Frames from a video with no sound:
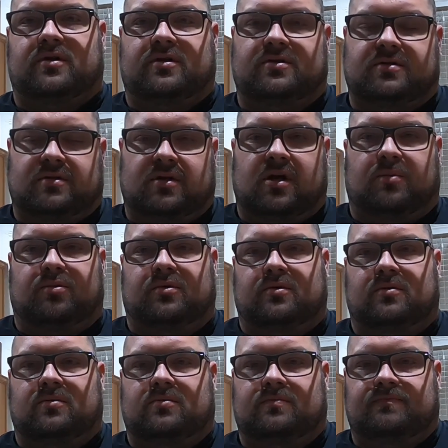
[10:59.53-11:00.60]
There's a couple
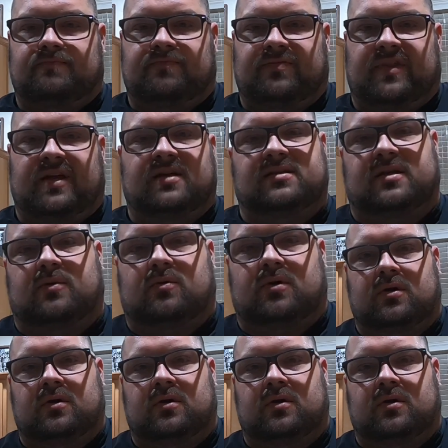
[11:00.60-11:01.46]
little things I